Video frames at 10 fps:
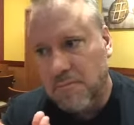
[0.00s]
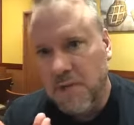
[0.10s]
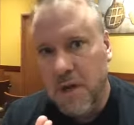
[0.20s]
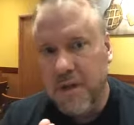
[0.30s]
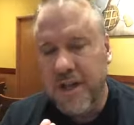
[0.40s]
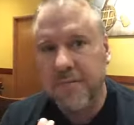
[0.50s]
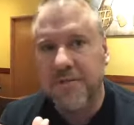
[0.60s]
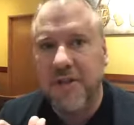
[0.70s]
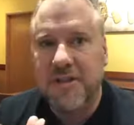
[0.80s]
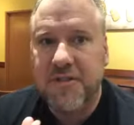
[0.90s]
Okay,
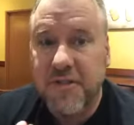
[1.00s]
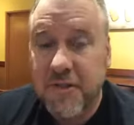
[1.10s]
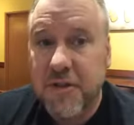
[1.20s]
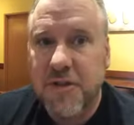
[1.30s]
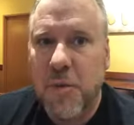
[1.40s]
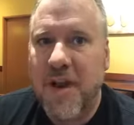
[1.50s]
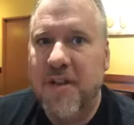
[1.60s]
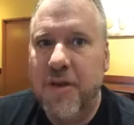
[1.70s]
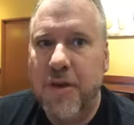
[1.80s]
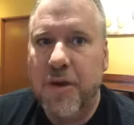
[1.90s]
so that's the first way that
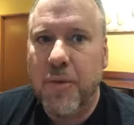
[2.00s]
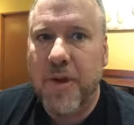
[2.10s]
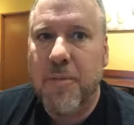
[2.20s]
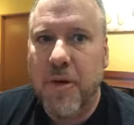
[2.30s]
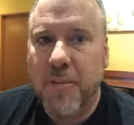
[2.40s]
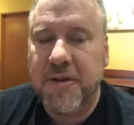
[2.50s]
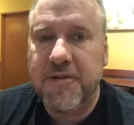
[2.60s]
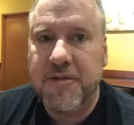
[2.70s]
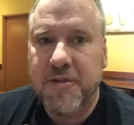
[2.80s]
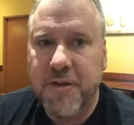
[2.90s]
you can repurpose
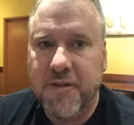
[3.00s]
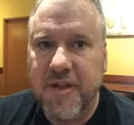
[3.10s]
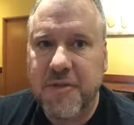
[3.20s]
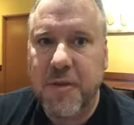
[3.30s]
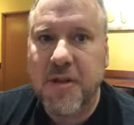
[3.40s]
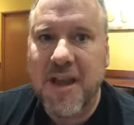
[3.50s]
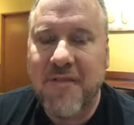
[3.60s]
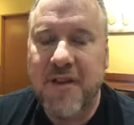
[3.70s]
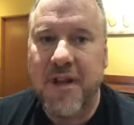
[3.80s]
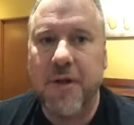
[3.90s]
your Facebook Live
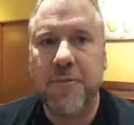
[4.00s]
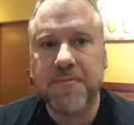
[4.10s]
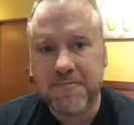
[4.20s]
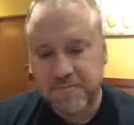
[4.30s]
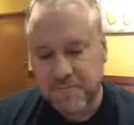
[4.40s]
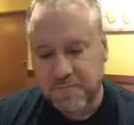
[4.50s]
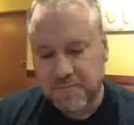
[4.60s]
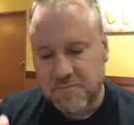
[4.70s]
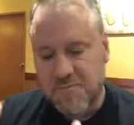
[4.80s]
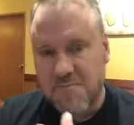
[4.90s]
video
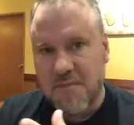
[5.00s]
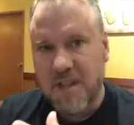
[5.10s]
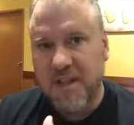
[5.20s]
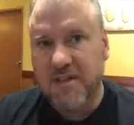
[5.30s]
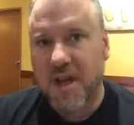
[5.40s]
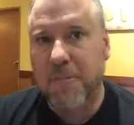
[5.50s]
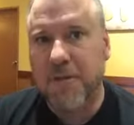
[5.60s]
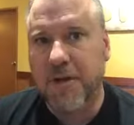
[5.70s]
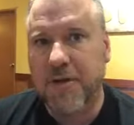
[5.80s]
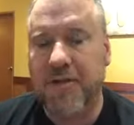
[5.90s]
is
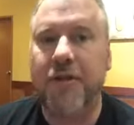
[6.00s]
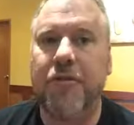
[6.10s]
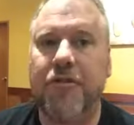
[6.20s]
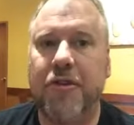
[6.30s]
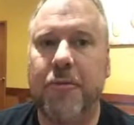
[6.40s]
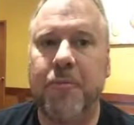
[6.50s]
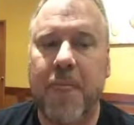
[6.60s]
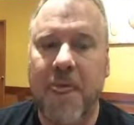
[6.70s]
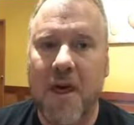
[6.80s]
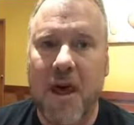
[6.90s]
upload it to YouTube,
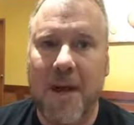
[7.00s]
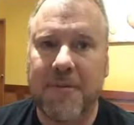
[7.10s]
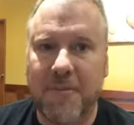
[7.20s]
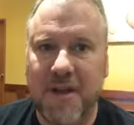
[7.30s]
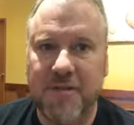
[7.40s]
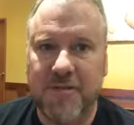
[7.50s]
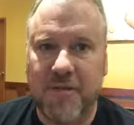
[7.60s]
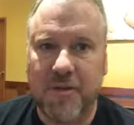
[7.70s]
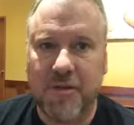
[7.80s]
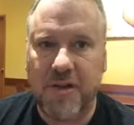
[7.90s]
optimize it
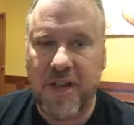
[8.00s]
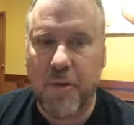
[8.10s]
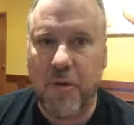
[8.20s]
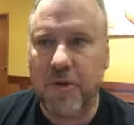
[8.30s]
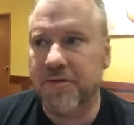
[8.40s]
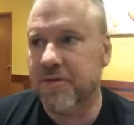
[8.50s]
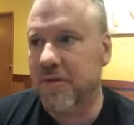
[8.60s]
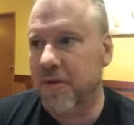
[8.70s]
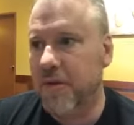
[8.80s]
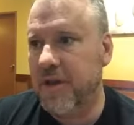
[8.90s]
for keywords,
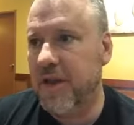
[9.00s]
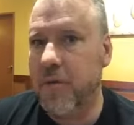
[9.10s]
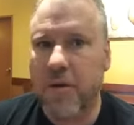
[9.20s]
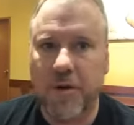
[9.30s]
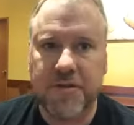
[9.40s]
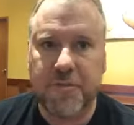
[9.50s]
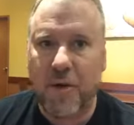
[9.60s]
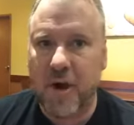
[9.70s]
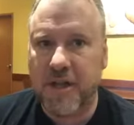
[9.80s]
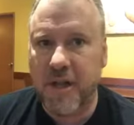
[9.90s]
local keywords,
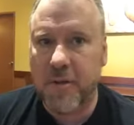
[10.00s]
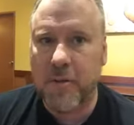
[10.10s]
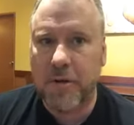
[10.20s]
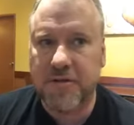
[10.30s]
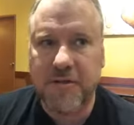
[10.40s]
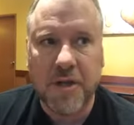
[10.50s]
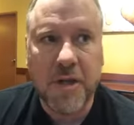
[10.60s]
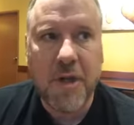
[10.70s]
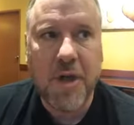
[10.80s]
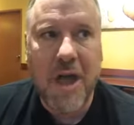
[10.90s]
broad keywords,
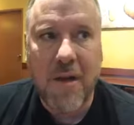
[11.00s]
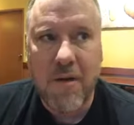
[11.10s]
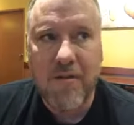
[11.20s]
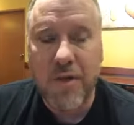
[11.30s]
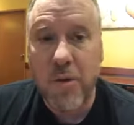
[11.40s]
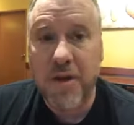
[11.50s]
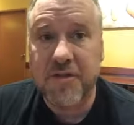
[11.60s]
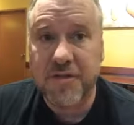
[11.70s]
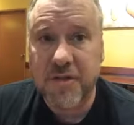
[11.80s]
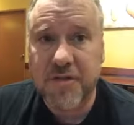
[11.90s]
however you want to
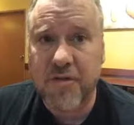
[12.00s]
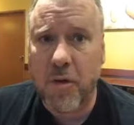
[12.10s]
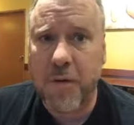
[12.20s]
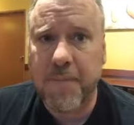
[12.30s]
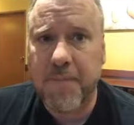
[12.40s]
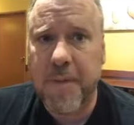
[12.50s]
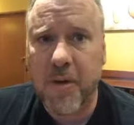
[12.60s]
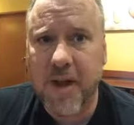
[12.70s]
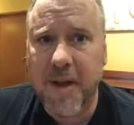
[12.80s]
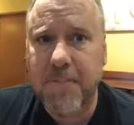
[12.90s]
search for it,
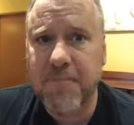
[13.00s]
okay?